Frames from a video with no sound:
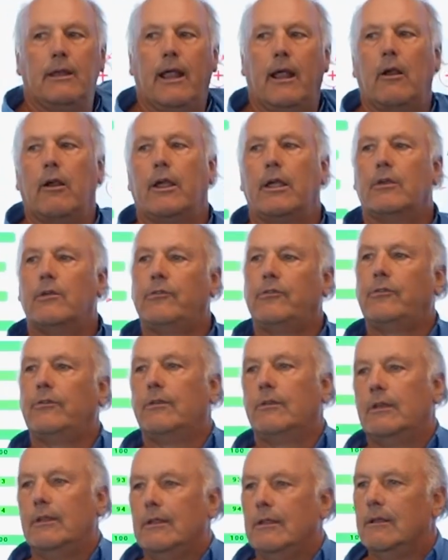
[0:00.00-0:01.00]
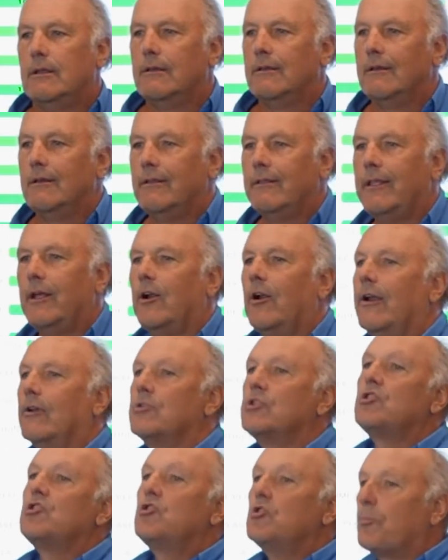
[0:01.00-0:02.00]
in areas that are
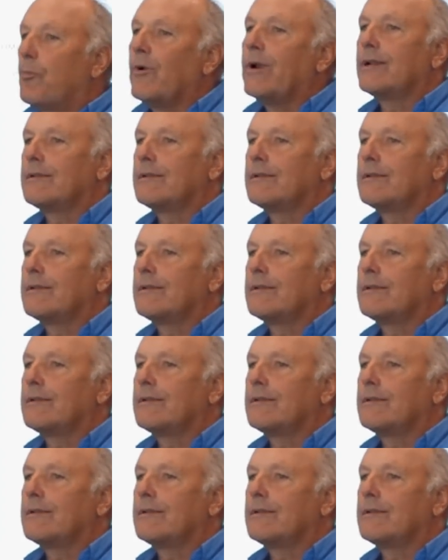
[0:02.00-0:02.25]
super